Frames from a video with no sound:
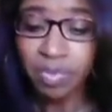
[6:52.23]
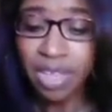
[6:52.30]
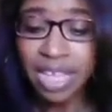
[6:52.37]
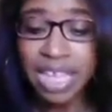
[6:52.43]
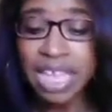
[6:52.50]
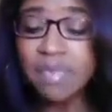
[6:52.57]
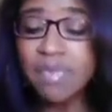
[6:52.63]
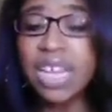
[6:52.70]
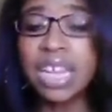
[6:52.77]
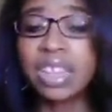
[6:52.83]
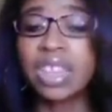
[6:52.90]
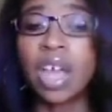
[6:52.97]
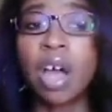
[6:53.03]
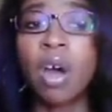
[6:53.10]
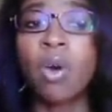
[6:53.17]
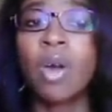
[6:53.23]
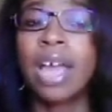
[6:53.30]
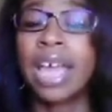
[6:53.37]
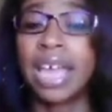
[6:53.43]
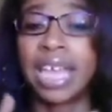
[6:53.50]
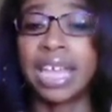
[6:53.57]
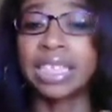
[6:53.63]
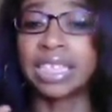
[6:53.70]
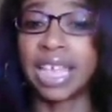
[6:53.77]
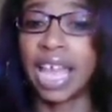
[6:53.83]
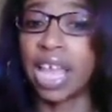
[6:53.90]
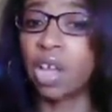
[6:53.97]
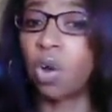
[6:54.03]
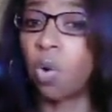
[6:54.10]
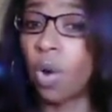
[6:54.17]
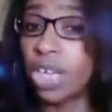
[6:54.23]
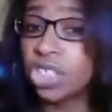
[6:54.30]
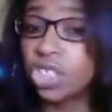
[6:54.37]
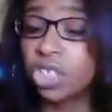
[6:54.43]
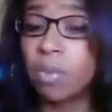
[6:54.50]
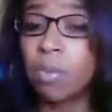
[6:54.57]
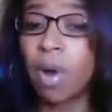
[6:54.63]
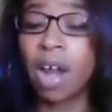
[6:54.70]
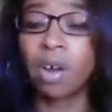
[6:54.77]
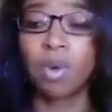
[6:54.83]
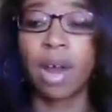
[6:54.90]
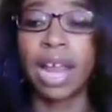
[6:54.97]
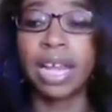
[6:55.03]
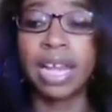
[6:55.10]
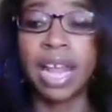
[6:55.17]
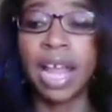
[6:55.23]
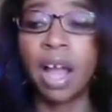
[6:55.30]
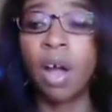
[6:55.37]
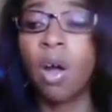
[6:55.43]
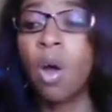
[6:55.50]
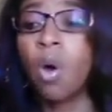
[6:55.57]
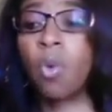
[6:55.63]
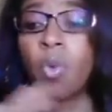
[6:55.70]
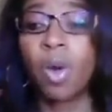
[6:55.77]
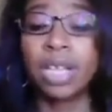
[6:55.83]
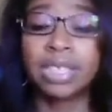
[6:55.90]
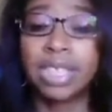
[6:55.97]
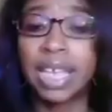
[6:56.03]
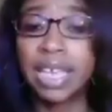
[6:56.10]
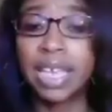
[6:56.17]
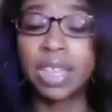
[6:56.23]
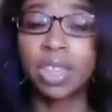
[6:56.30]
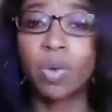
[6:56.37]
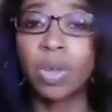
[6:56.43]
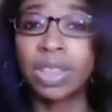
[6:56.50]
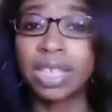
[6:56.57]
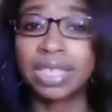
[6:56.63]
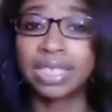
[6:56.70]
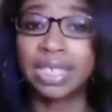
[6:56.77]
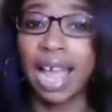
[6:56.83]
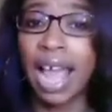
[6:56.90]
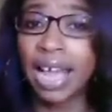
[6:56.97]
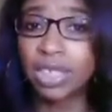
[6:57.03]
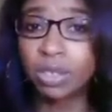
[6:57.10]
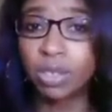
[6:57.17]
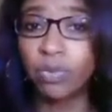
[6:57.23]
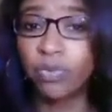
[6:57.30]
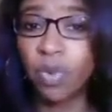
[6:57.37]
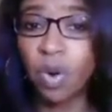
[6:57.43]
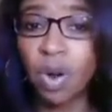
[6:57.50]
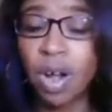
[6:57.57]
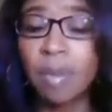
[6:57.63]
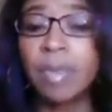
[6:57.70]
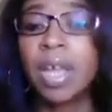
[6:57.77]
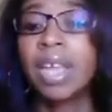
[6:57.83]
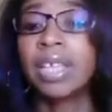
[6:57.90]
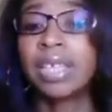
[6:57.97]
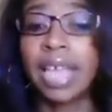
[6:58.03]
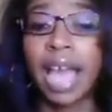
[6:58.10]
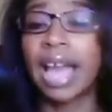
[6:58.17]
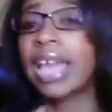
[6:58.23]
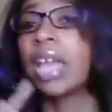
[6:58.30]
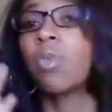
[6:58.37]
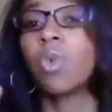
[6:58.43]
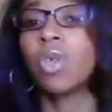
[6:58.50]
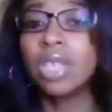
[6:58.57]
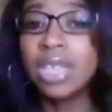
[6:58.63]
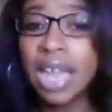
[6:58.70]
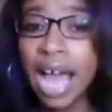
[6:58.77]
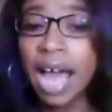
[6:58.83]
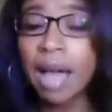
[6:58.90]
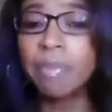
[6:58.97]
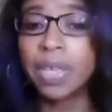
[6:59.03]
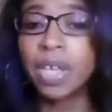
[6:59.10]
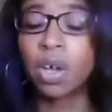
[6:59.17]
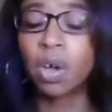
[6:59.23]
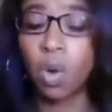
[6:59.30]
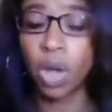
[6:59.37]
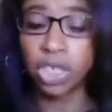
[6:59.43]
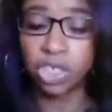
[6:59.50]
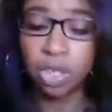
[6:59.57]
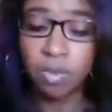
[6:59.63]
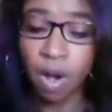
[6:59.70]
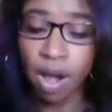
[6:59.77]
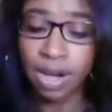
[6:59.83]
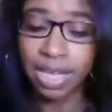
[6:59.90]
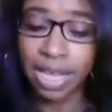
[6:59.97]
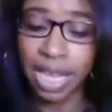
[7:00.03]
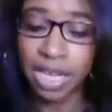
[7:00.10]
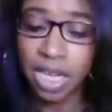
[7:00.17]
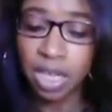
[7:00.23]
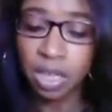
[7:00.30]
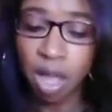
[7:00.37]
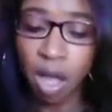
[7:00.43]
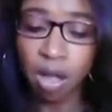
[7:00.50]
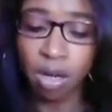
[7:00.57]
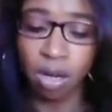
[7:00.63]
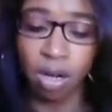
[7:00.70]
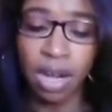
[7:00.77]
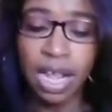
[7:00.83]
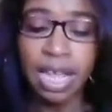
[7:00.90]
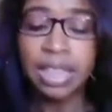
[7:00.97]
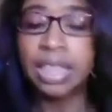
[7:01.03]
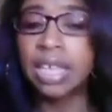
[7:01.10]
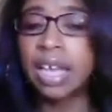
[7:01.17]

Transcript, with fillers: Even though it's a question mark right now, once they get through with this tax reform, yeah, it will not be a question mark any longer. The